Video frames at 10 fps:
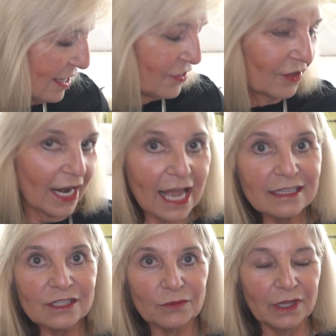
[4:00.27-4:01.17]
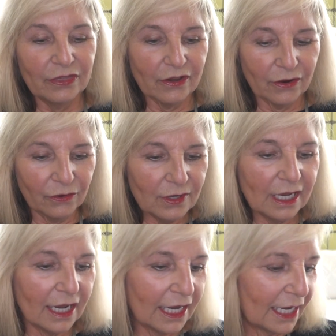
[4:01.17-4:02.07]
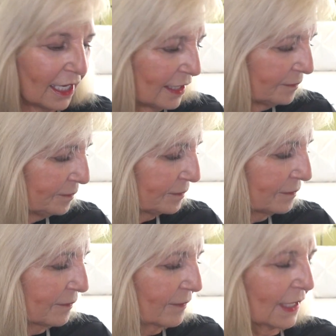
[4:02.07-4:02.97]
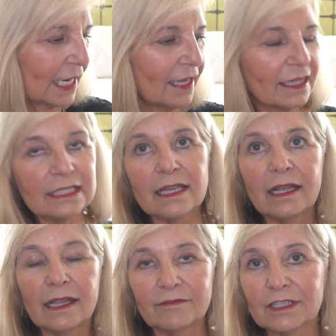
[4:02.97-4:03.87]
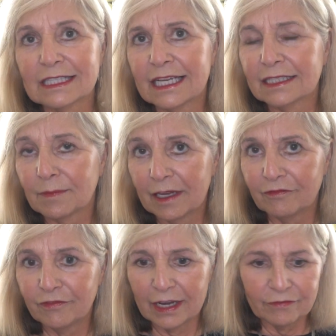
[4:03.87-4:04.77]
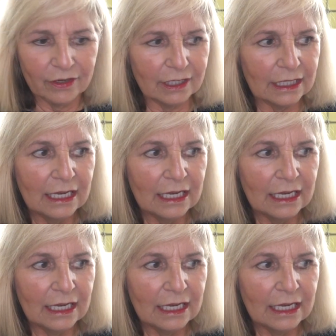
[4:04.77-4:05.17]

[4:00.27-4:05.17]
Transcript: The last one though, and this I have to say is my favorite,